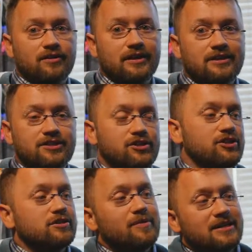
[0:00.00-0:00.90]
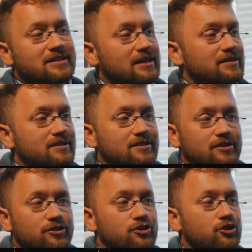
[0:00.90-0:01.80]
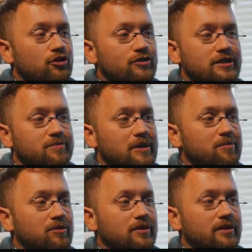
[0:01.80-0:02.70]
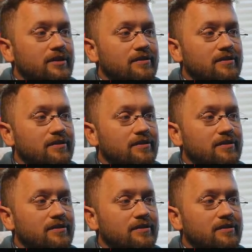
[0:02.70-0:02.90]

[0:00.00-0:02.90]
It just makes sense to churn these people and